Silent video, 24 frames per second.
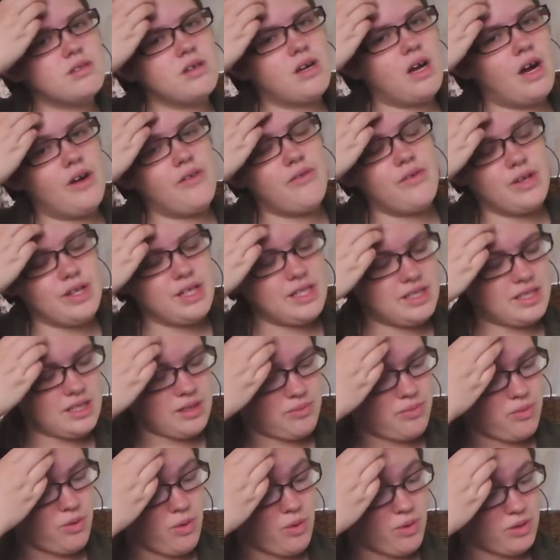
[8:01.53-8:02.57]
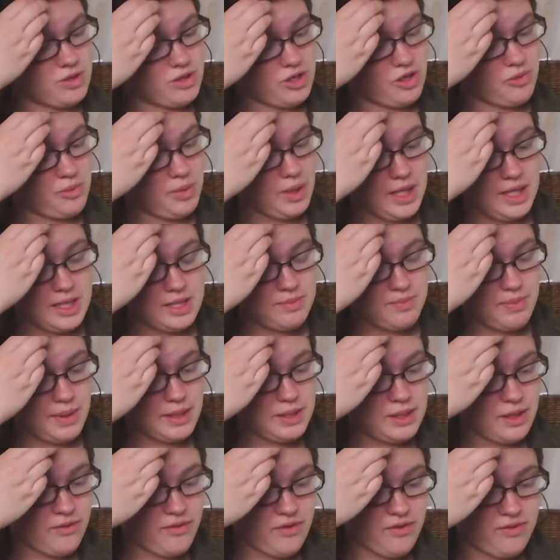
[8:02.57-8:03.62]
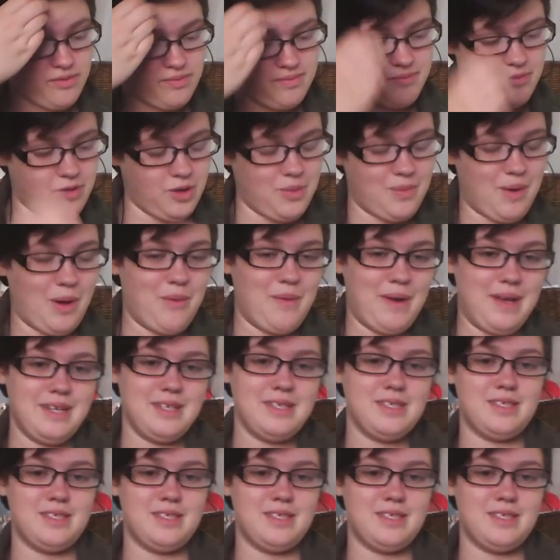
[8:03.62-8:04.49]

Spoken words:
unrealistic portrait of me. It's based off of one of my wigs,